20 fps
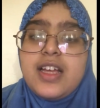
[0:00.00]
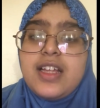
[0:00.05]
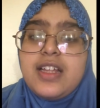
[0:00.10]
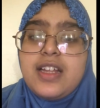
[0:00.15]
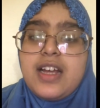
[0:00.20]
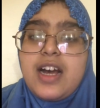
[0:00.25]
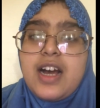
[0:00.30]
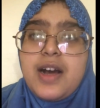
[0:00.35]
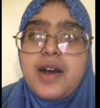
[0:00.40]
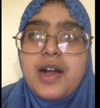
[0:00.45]

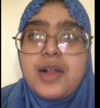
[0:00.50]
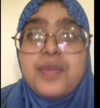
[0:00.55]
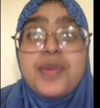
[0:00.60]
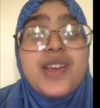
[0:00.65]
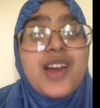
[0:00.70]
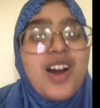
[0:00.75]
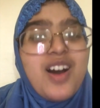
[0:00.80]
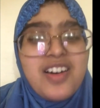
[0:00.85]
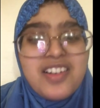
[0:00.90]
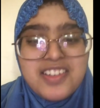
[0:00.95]
I'll be
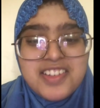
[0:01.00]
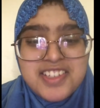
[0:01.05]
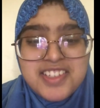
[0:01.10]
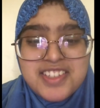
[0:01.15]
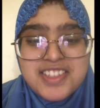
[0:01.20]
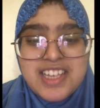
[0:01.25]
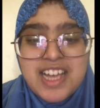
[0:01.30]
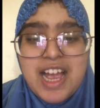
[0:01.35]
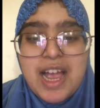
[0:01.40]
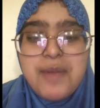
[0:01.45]
honest,
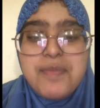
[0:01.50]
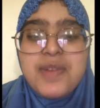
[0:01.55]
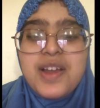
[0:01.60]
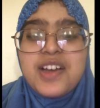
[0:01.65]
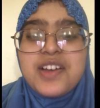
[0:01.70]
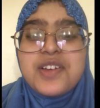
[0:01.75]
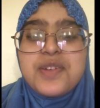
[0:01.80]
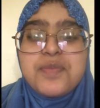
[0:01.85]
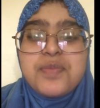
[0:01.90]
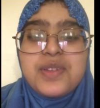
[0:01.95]
I'm
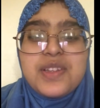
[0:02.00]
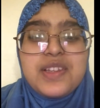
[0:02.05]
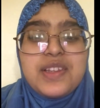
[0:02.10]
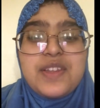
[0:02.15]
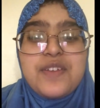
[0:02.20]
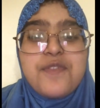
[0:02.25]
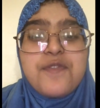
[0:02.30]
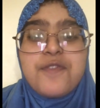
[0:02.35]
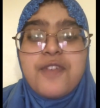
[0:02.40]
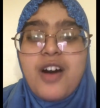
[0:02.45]
not completely
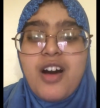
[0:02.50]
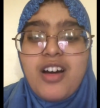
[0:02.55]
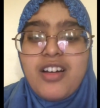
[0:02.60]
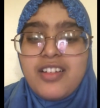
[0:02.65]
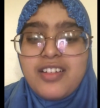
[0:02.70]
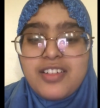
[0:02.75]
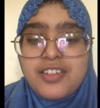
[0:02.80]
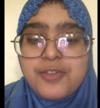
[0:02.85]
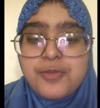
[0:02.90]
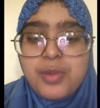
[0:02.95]

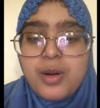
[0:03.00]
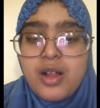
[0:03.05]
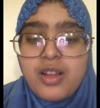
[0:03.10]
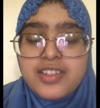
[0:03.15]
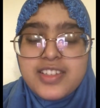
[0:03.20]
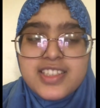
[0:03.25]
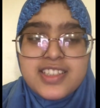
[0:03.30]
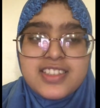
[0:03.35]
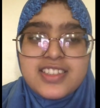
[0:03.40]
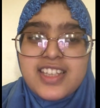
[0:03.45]
fond of
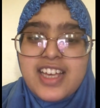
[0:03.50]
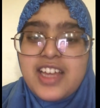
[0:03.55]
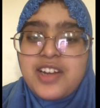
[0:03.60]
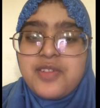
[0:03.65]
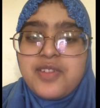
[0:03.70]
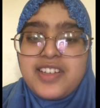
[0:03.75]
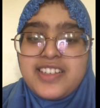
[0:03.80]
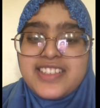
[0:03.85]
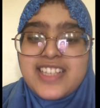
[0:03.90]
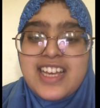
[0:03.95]
politics. I don't
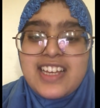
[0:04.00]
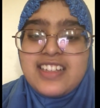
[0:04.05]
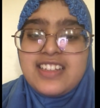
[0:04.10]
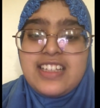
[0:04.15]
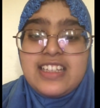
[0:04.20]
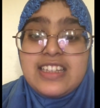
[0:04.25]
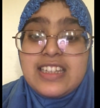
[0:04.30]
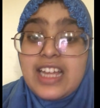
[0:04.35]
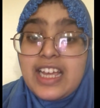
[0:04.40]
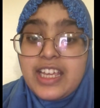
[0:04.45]
exactly
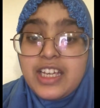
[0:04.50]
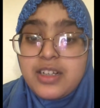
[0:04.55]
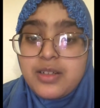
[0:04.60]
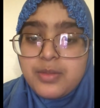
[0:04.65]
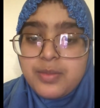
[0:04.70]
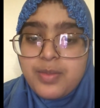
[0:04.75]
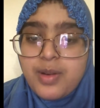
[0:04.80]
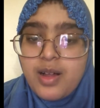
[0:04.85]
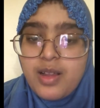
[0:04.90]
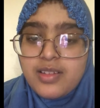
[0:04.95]
like
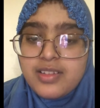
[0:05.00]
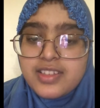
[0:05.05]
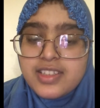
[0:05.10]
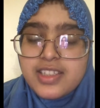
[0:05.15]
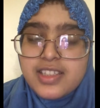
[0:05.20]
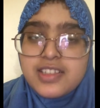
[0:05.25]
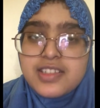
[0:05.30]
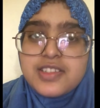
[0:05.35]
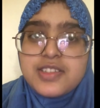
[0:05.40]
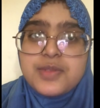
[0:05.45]

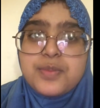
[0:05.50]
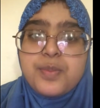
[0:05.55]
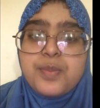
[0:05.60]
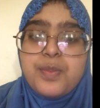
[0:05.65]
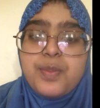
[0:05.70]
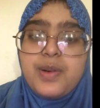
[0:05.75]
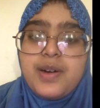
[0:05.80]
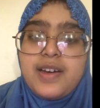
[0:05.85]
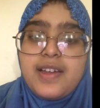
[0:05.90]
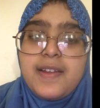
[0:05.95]
politics,
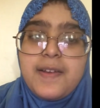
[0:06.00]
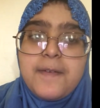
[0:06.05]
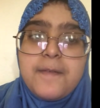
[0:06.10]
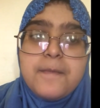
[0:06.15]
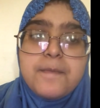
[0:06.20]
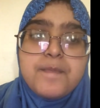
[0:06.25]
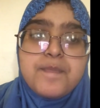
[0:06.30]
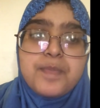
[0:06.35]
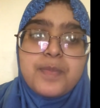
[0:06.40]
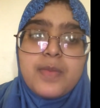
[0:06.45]
but
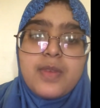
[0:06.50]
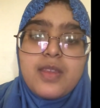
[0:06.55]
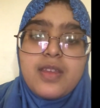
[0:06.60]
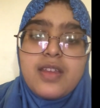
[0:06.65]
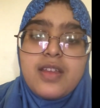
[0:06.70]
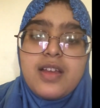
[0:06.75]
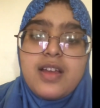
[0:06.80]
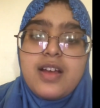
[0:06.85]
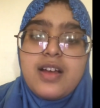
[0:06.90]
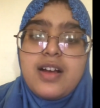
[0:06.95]

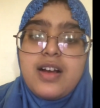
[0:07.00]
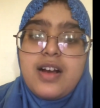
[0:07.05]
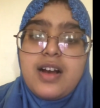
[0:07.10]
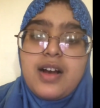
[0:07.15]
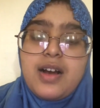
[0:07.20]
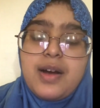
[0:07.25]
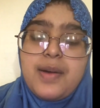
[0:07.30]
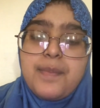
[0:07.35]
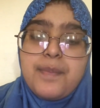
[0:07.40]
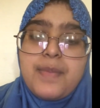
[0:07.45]

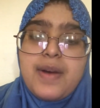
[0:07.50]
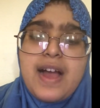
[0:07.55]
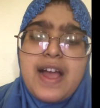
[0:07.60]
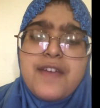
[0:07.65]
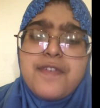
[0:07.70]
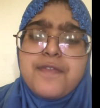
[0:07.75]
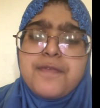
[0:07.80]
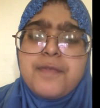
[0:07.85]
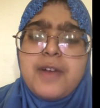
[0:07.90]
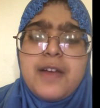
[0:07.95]

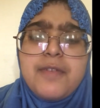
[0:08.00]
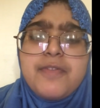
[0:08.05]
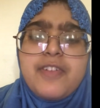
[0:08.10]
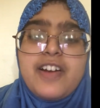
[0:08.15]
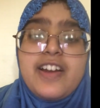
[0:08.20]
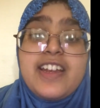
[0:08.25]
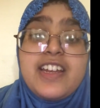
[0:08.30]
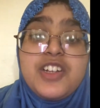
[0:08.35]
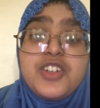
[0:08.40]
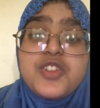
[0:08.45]
I'm very
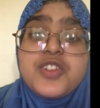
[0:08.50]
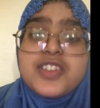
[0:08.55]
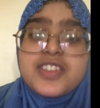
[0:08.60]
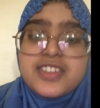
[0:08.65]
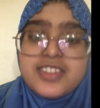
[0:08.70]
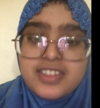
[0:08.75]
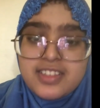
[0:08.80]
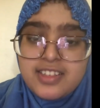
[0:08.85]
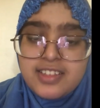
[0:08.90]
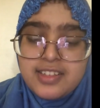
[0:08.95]

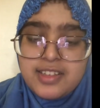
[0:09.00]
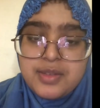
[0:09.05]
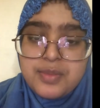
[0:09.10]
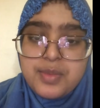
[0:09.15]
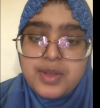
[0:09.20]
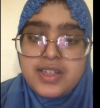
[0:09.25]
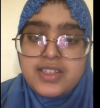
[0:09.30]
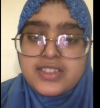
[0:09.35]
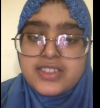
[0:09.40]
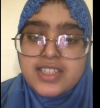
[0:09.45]
interested in it
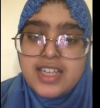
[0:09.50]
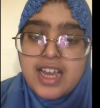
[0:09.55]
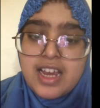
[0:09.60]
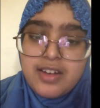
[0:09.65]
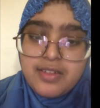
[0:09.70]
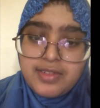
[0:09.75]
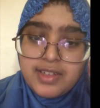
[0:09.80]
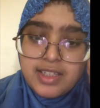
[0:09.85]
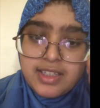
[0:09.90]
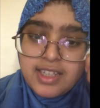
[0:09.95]
because I
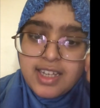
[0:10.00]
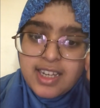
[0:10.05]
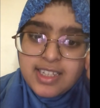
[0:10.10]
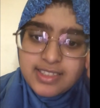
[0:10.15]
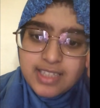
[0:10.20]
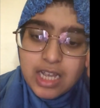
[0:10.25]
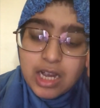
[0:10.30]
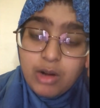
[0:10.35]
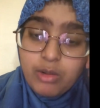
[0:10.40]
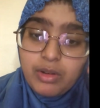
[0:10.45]
realize
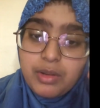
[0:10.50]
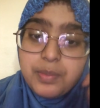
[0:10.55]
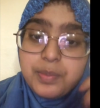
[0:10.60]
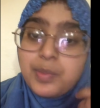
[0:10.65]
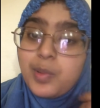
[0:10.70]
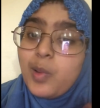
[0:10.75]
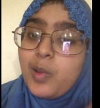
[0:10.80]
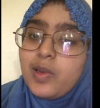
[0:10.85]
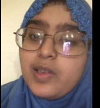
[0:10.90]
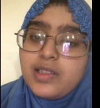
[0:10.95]
how
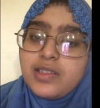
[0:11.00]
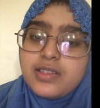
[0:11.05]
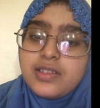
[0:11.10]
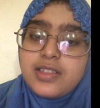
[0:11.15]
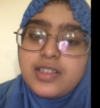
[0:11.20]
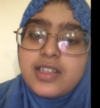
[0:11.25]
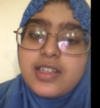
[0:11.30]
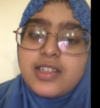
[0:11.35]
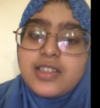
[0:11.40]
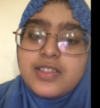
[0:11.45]
important
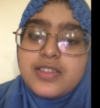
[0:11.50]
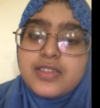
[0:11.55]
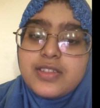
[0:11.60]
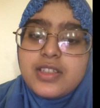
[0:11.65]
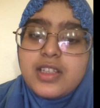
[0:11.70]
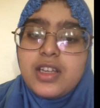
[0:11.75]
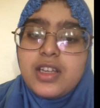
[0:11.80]
it is